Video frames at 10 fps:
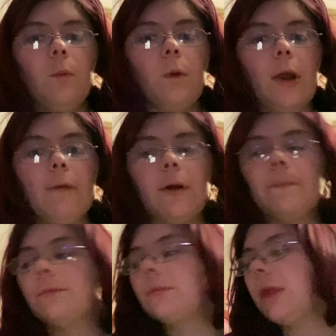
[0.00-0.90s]

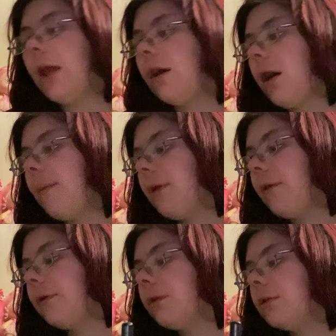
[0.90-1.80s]
Whatever. They had a couple
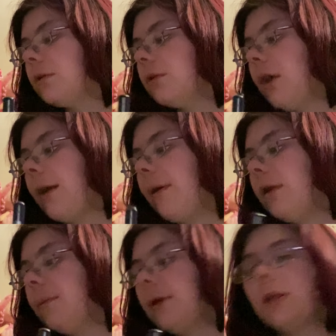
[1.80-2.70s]
other... I
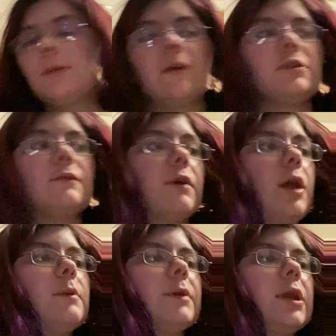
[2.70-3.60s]
ended up getting some other stuff.
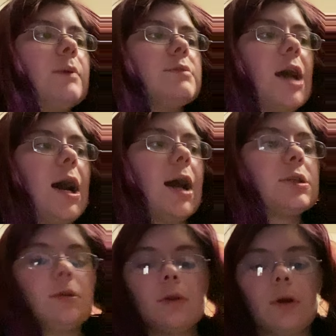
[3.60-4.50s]
Ended up getting him
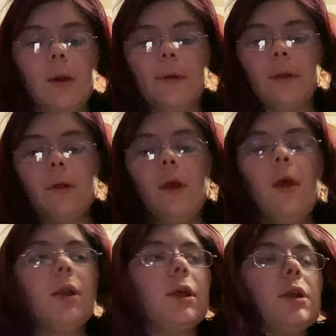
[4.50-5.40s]
socks and a couple of...
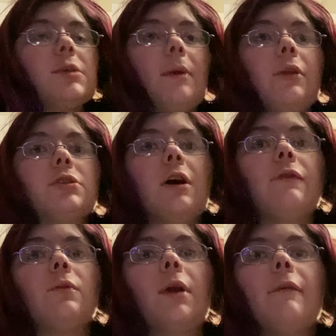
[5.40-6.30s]
getting some other
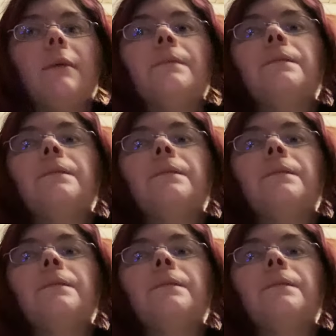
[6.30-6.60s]
stuff and whatever.